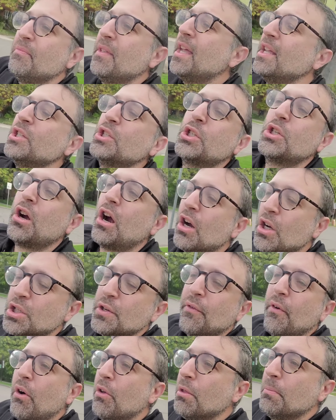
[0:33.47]
in charge
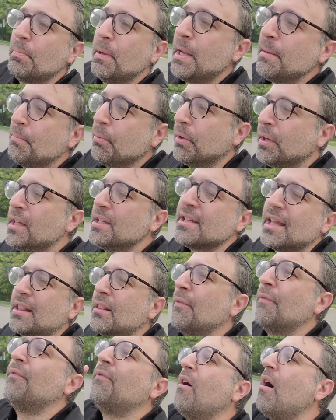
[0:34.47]
of all the people. He's like
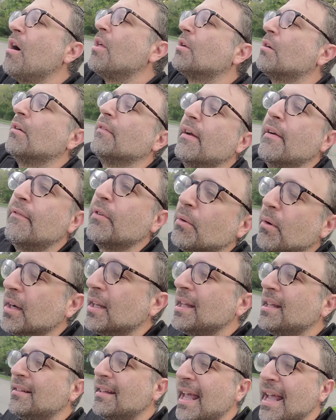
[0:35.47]
the father of everyone.
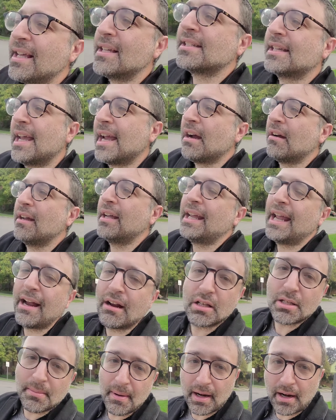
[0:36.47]
He takes care, he
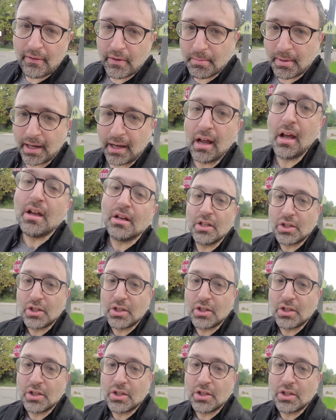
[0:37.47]
cares about everybody.